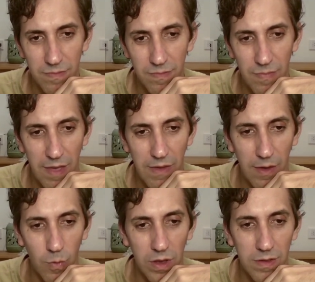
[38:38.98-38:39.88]
Maybe I
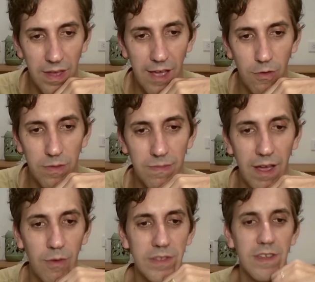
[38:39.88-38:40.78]
will. I
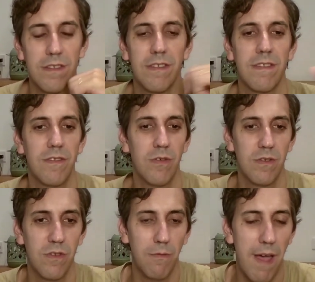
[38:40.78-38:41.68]
will turn this into a
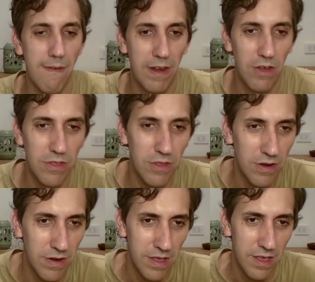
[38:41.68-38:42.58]
Jobava
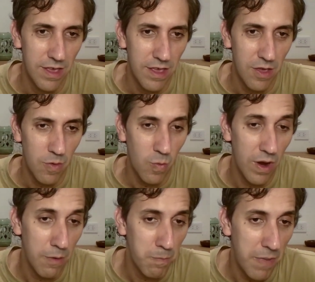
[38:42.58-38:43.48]
London,
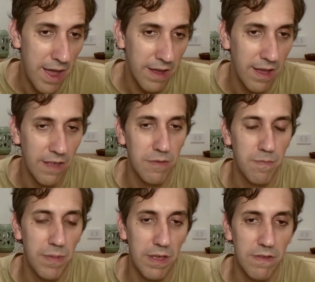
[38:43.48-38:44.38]
where black
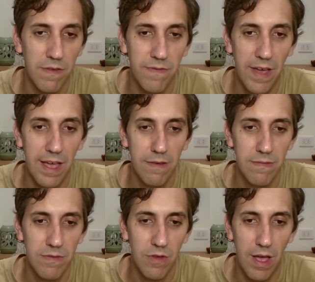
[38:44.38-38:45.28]
hasn't played
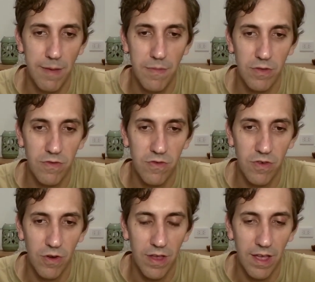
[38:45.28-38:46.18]
c5, though I'm not
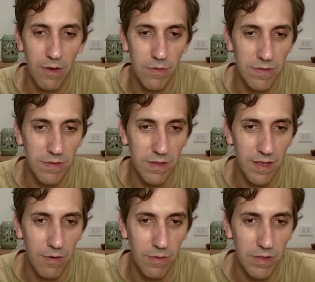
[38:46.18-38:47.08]
sure how
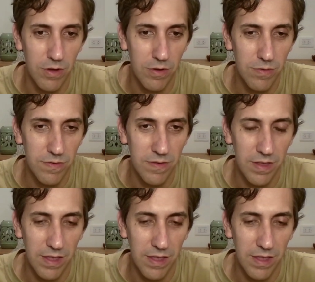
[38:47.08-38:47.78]
it goes.